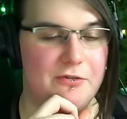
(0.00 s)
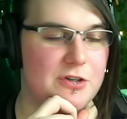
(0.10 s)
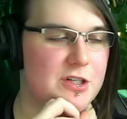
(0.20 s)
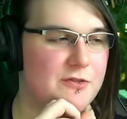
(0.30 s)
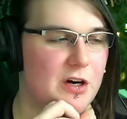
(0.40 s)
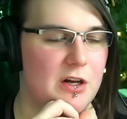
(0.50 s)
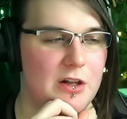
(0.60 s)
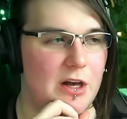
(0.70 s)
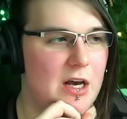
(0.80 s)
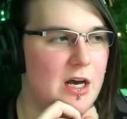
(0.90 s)
First of
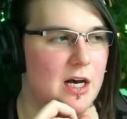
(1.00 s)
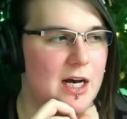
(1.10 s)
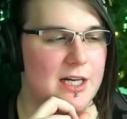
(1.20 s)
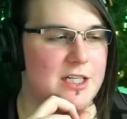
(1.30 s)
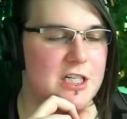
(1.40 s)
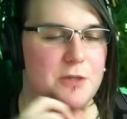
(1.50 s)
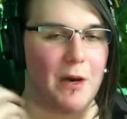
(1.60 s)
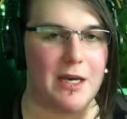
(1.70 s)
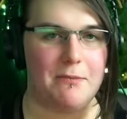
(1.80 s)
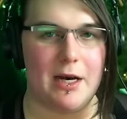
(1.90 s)
all, uh,
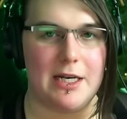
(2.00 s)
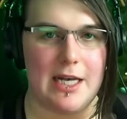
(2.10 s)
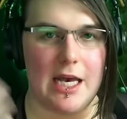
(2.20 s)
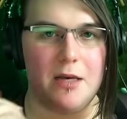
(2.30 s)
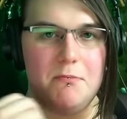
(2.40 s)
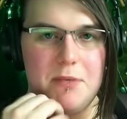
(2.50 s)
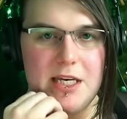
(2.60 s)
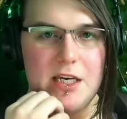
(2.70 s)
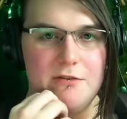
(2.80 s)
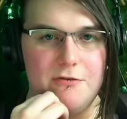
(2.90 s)
despite my name
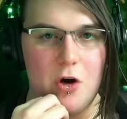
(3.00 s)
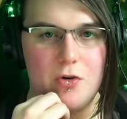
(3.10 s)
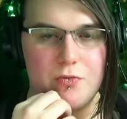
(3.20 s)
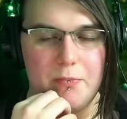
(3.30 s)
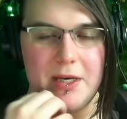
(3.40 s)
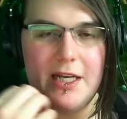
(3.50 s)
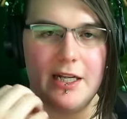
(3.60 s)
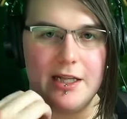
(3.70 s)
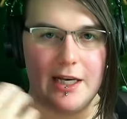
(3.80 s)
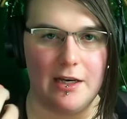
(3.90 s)
being invoked
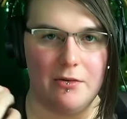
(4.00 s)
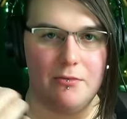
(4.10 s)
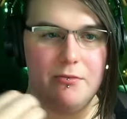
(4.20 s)
repeatedly,